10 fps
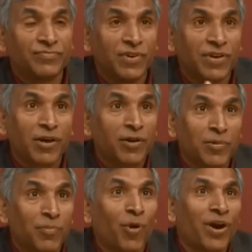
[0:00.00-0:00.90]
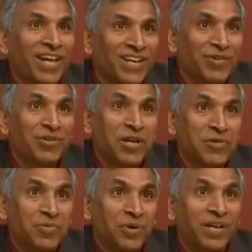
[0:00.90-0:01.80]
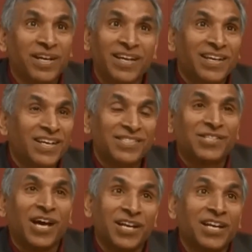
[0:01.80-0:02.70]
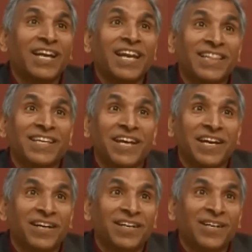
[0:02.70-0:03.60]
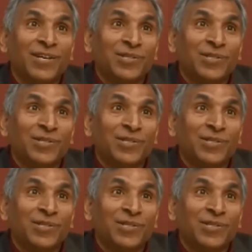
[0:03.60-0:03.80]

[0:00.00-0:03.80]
regular boring routine work is done in cleaning the data.